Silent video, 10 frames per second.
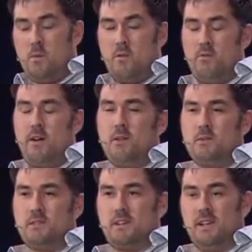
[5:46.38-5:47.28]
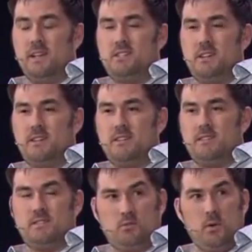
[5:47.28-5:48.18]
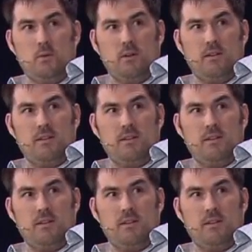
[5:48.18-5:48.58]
well, my father was a collegiate swimmer.